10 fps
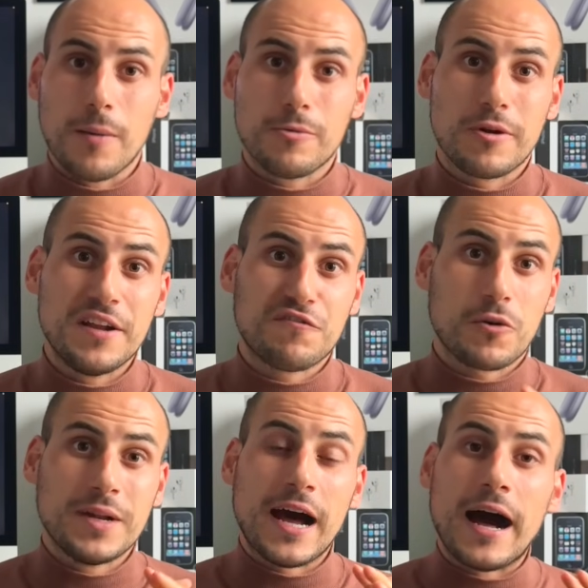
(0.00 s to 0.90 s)
upgrade
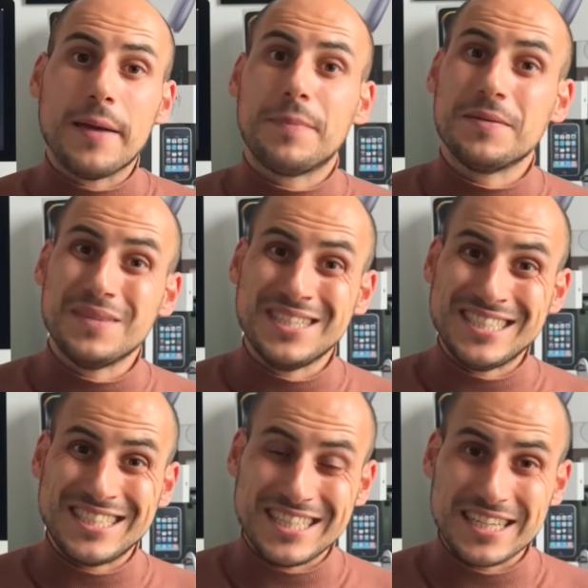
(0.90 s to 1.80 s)
from an iPad mini
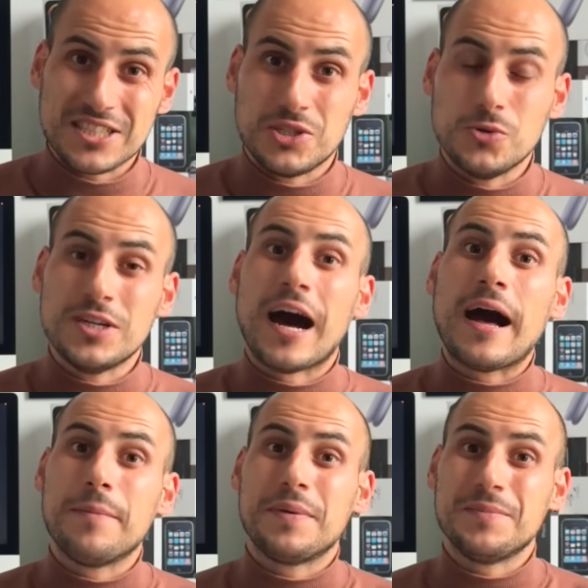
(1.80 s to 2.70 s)
6 to an
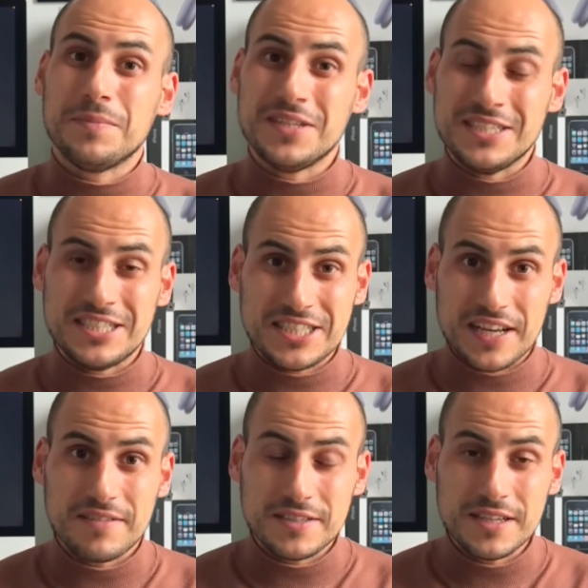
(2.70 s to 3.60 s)
iPad mini
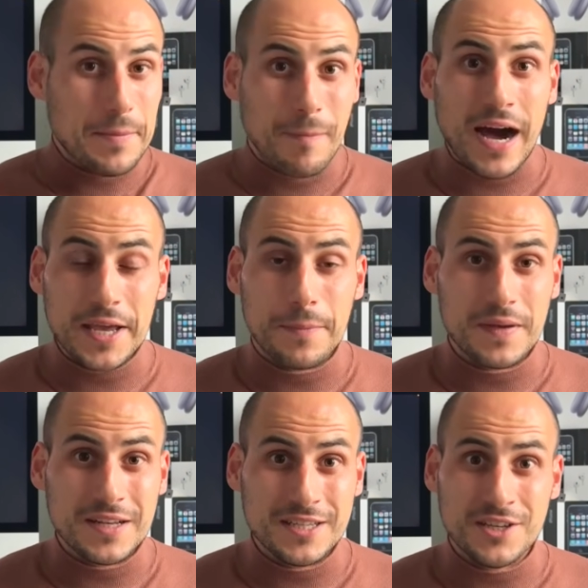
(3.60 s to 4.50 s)
7? In my
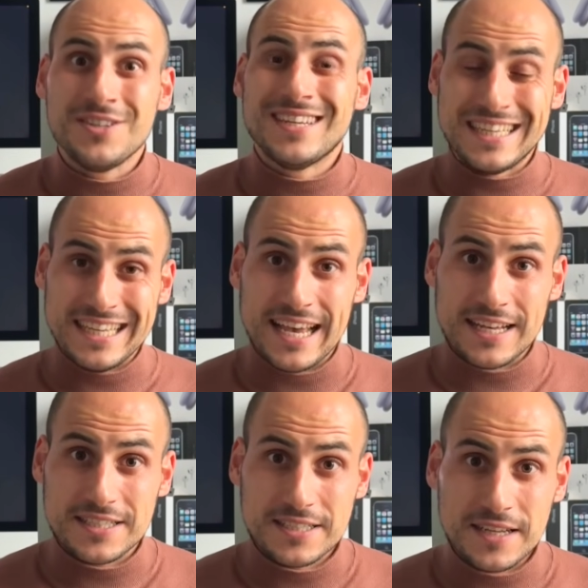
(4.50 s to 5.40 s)
opinion,
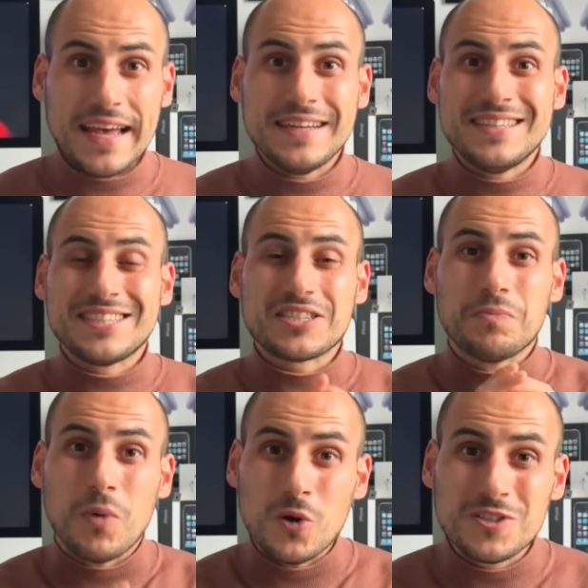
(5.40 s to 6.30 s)
yes. And this has
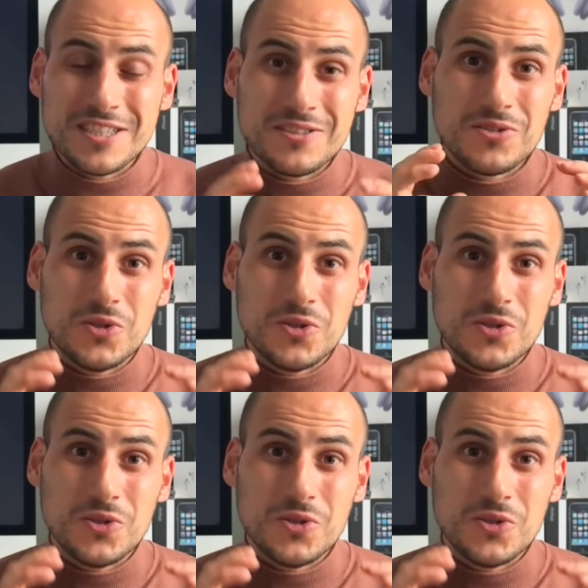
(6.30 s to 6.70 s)
mostly to